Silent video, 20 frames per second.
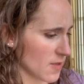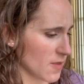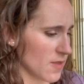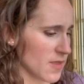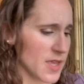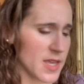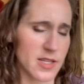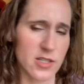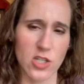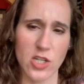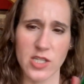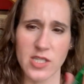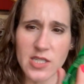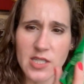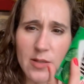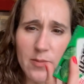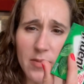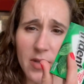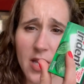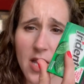And then just
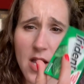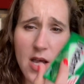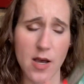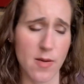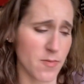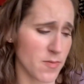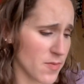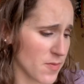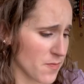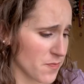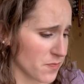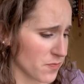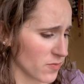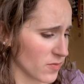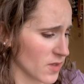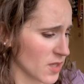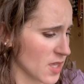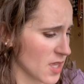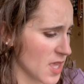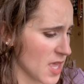some gum.
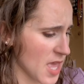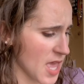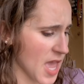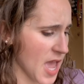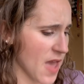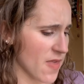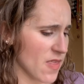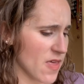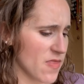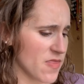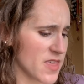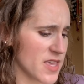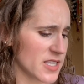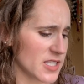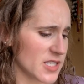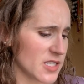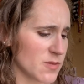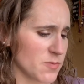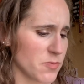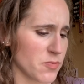And then
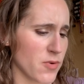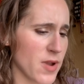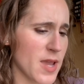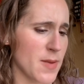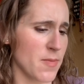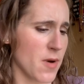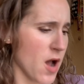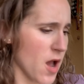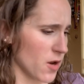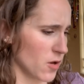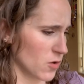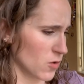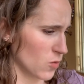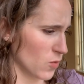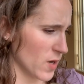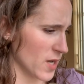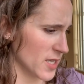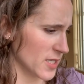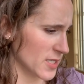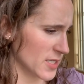this spray bottle
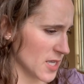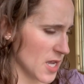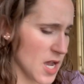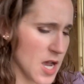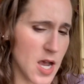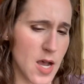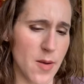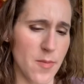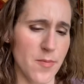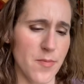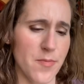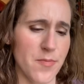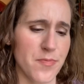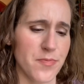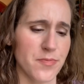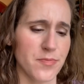was, um,